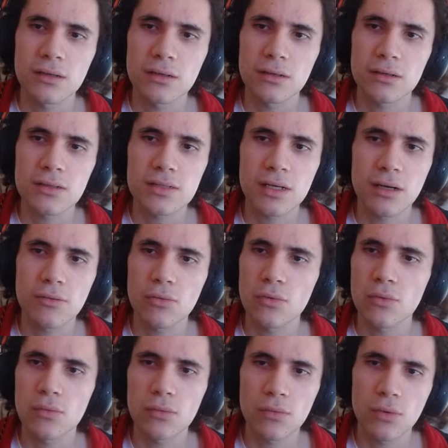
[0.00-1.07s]
is
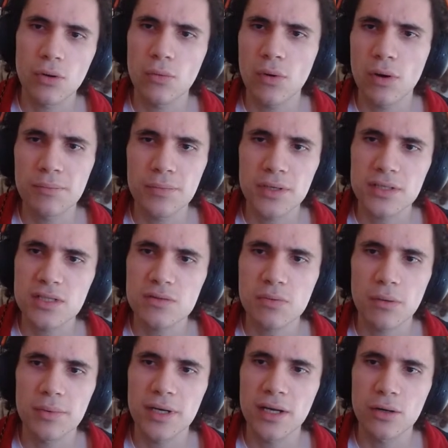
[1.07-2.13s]
One Piece is
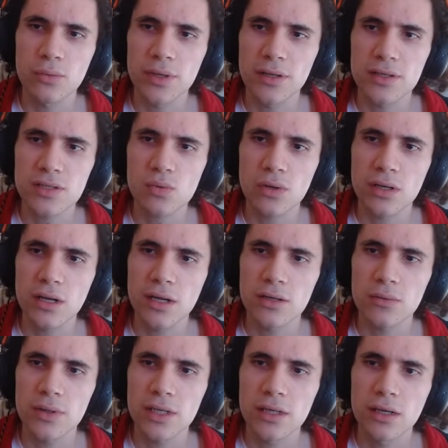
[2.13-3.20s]
probably going to win this one
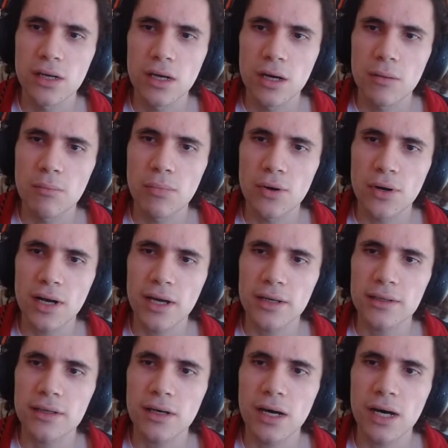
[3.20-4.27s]
anyway, but
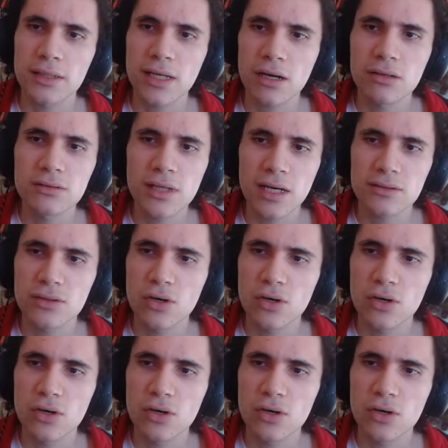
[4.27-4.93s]
like Attack on Titan